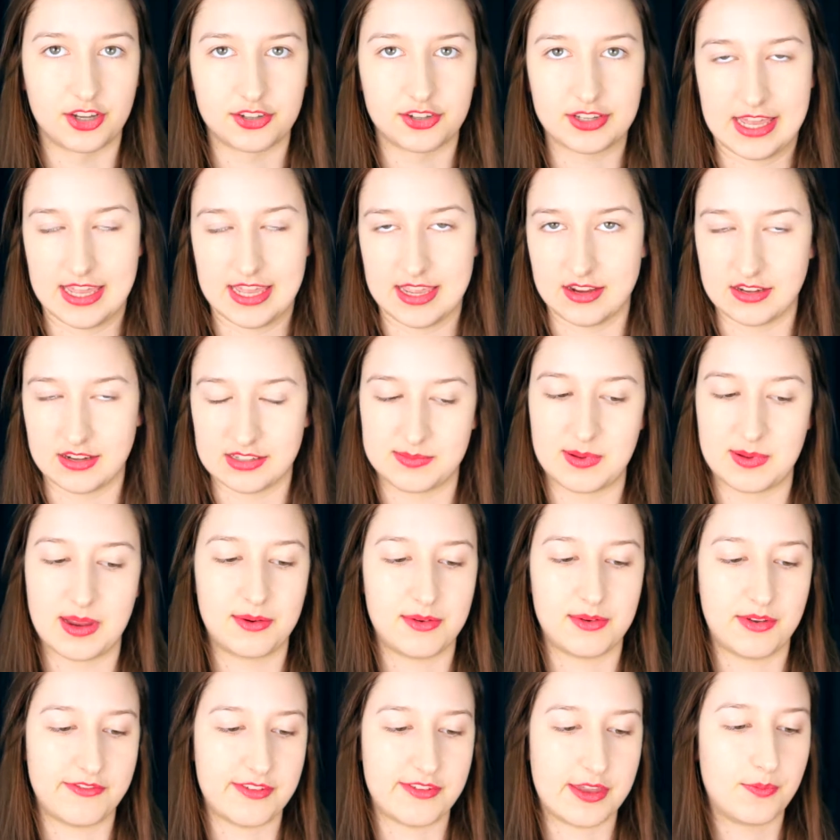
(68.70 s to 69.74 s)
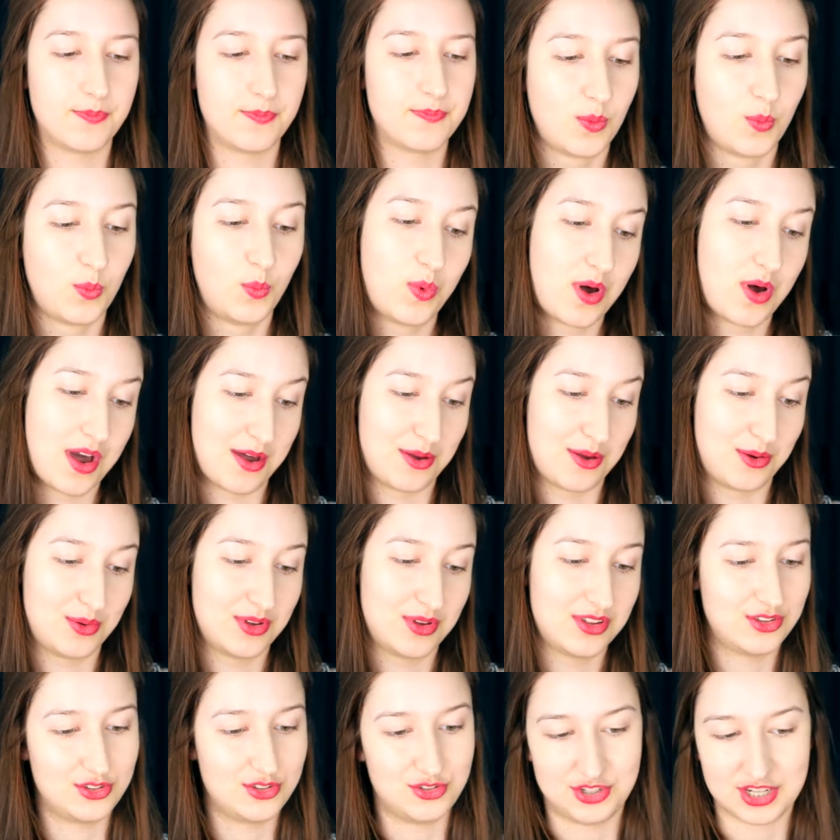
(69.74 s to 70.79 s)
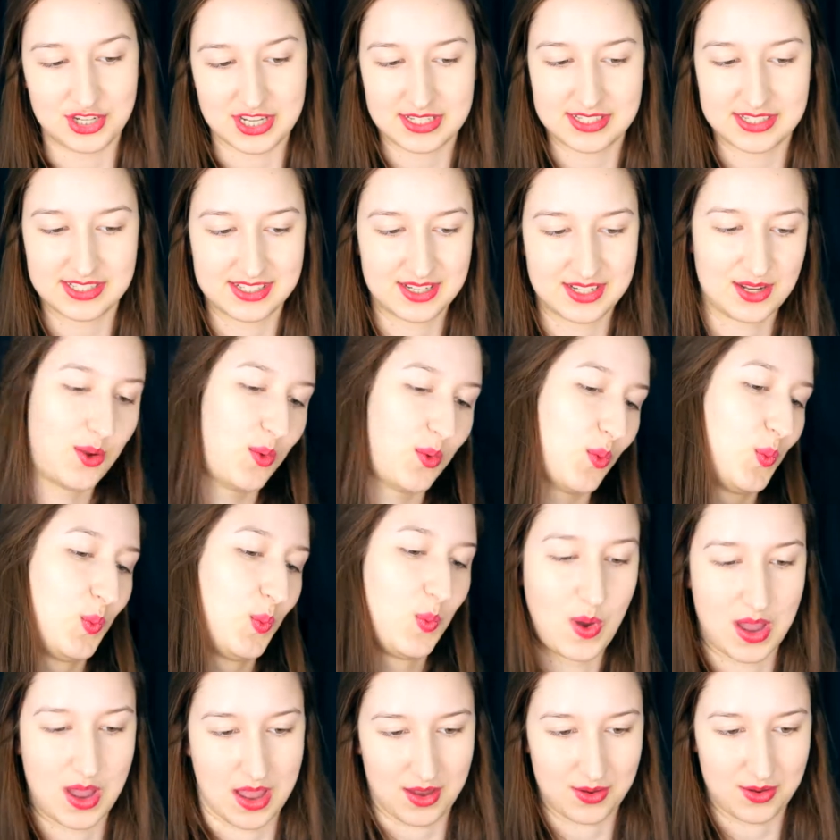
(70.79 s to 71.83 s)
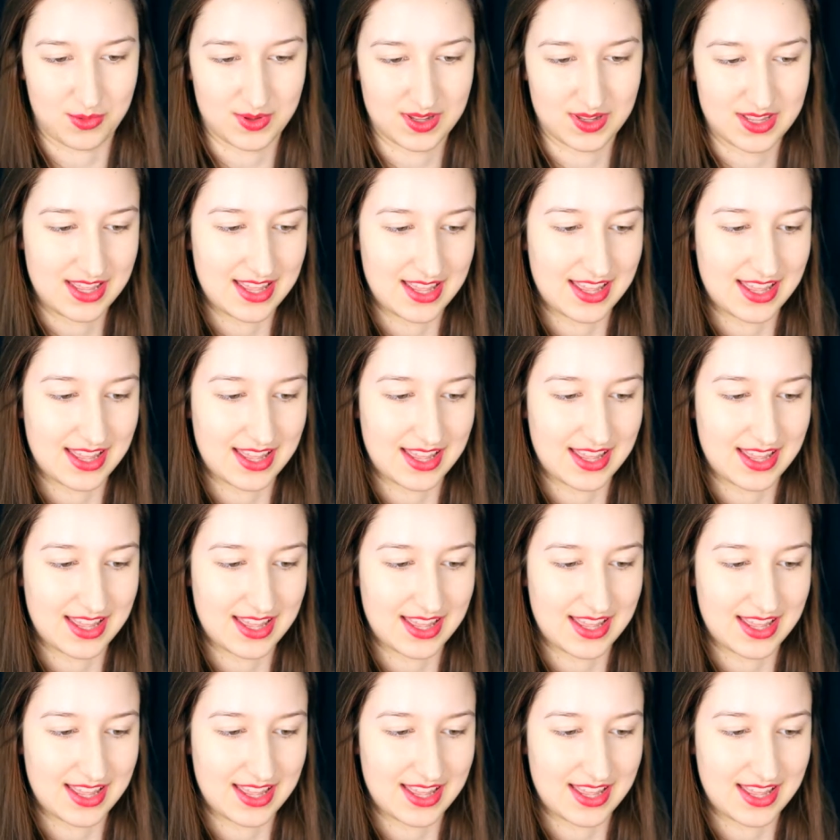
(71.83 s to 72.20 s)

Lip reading: Okay, here's my review. Whoa. Just whoa.